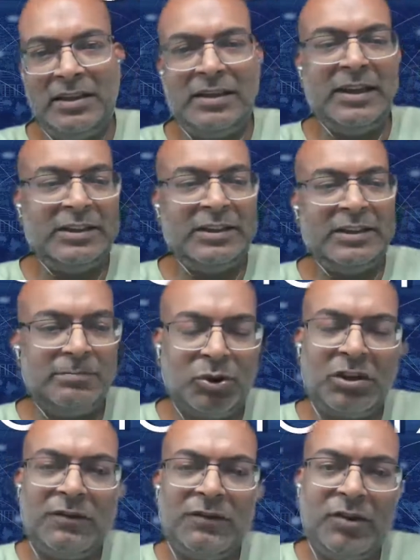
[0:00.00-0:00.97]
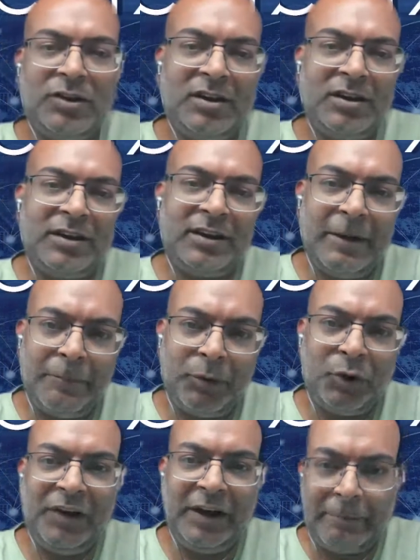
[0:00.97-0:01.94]
but it's both for
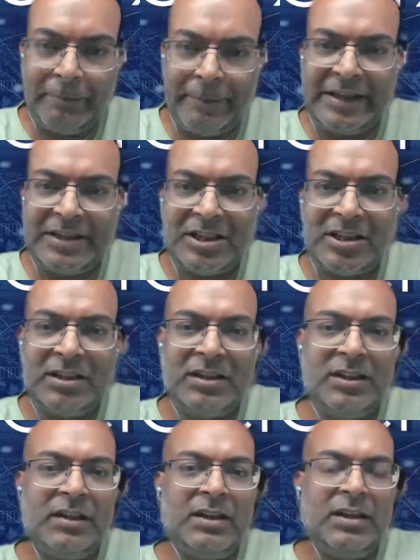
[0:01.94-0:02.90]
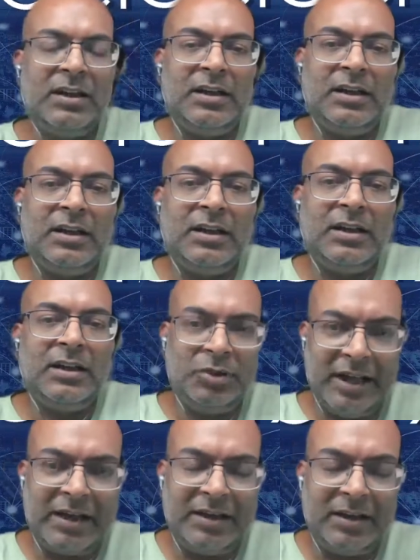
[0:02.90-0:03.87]
improving bench to
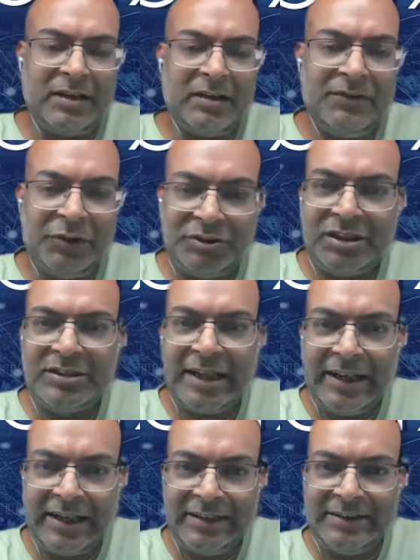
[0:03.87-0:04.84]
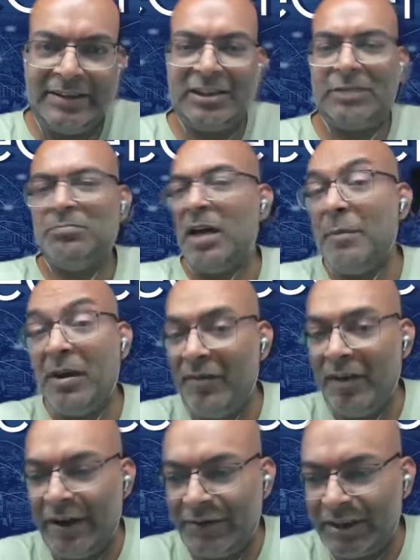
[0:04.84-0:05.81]
tackle future challenges.
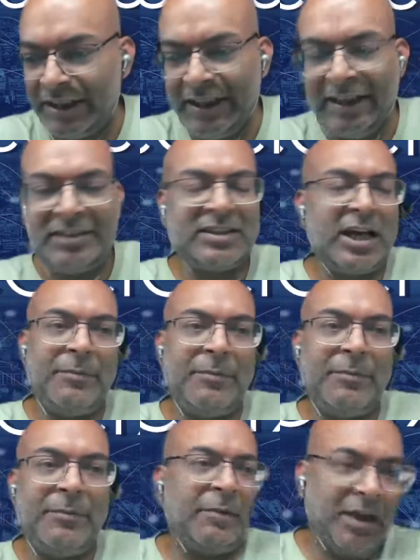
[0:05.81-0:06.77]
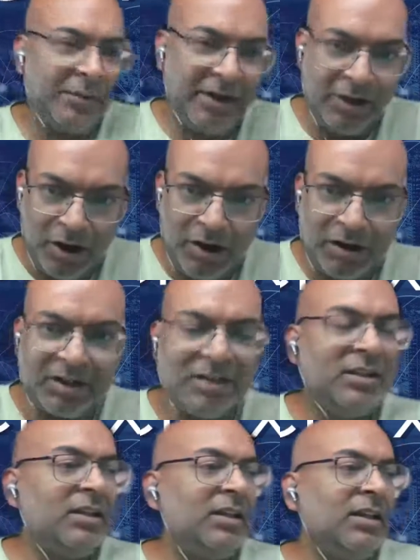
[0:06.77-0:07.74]
Maybe wave 3 is coming, maybe not.